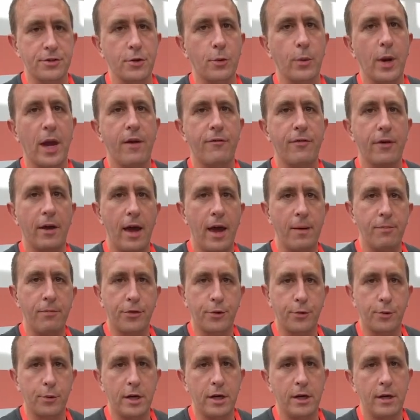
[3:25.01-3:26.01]
So we have an
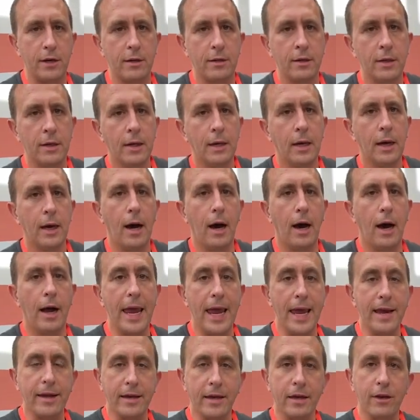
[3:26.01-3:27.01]
M3, uh,
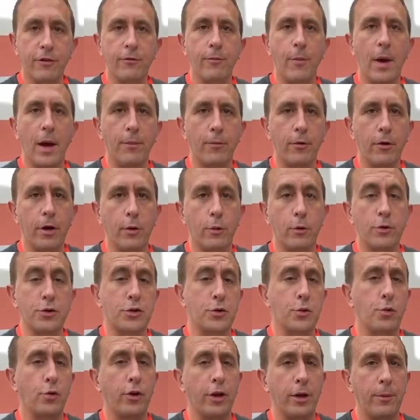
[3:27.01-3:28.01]
8 gig of memory, which
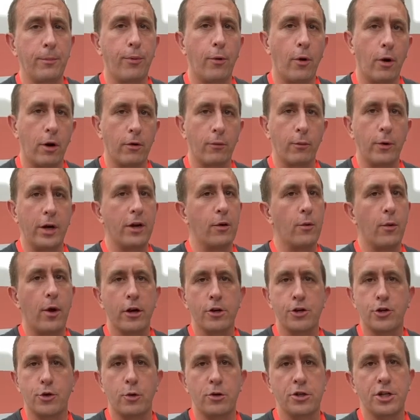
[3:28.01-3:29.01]
is really important. We didn't
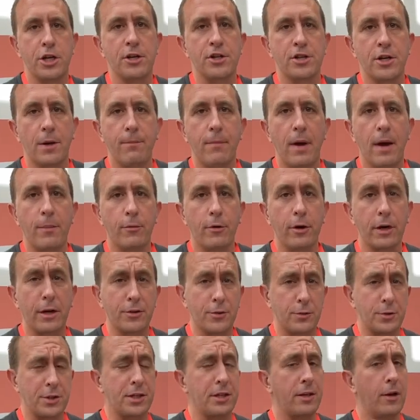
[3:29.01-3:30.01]
want to shortchange on memory
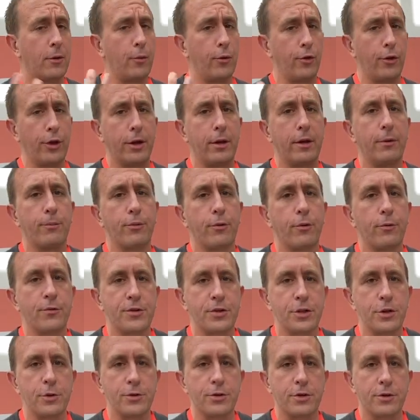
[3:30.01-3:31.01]
because we see that really improves
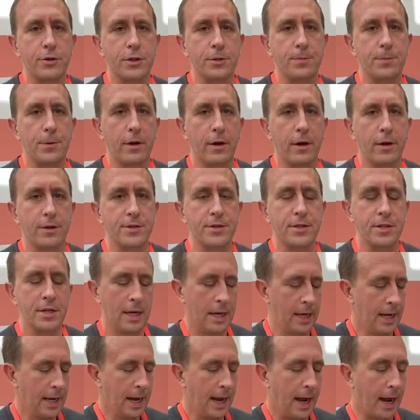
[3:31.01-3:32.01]
the user experience.
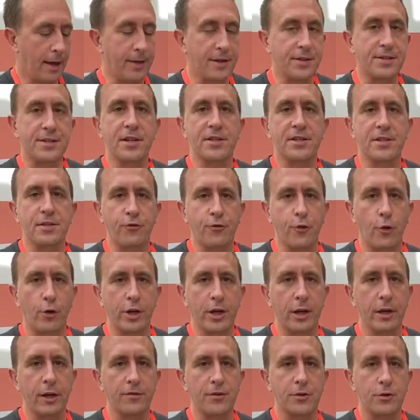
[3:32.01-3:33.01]
And then 64
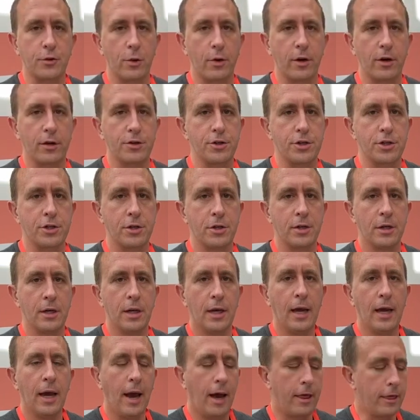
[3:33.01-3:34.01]
gig of storage.
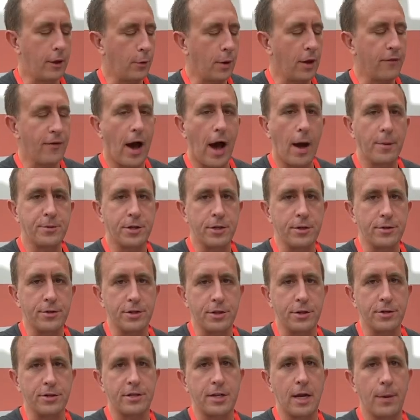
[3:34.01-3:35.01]
And then we have
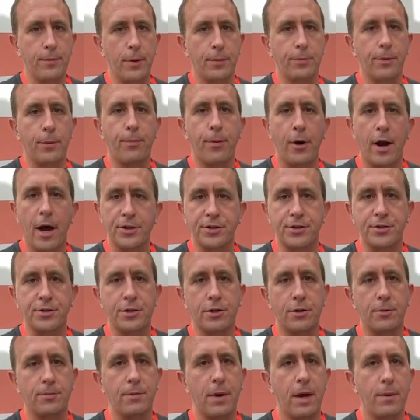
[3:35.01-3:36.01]
options to step up the
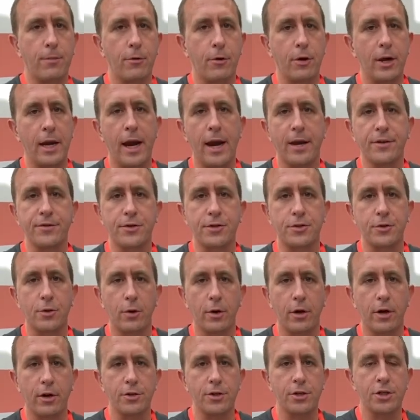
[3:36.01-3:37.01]
processor, memory, and
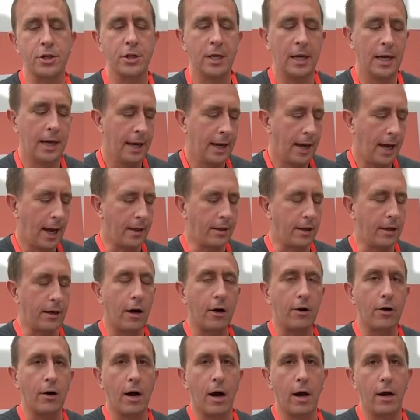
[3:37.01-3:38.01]
storage. And then
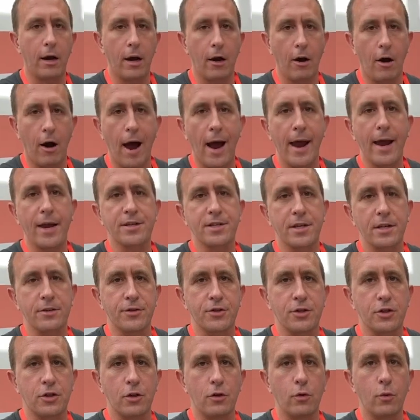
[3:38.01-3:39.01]
our, our highest end
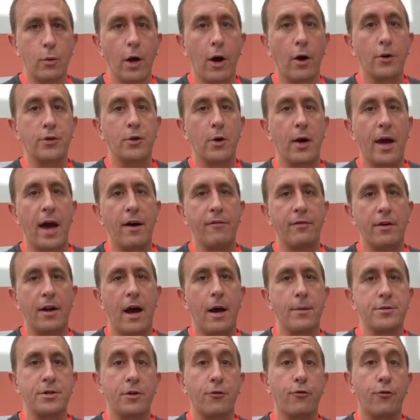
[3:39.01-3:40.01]
SKU, we also have an
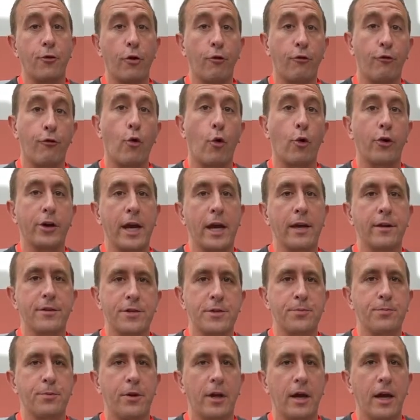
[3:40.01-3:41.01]
option for a 4K
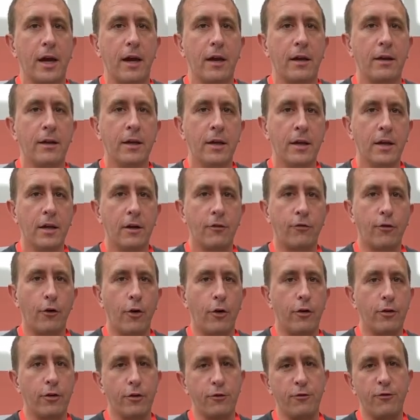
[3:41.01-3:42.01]
display
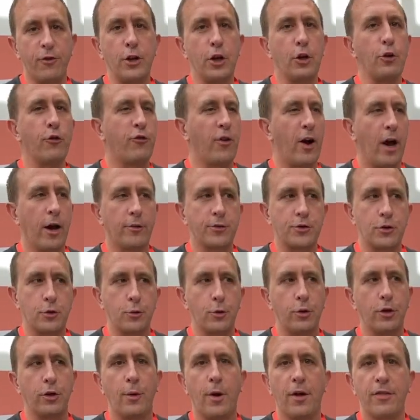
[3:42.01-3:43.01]
for the videophiles who
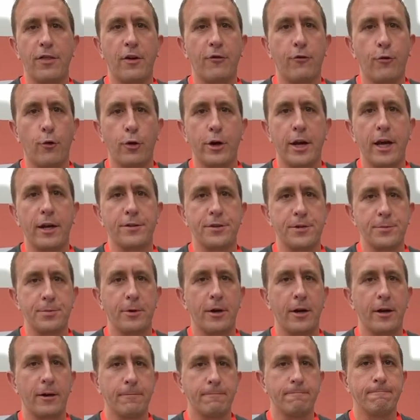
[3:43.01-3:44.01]
really want that 4K
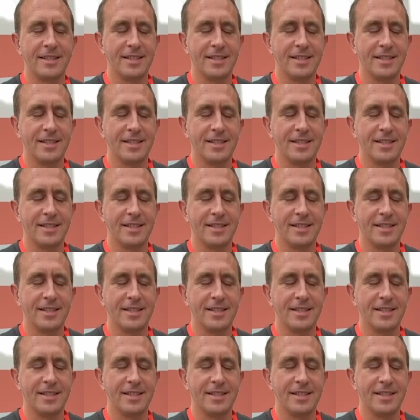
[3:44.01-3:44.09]
display.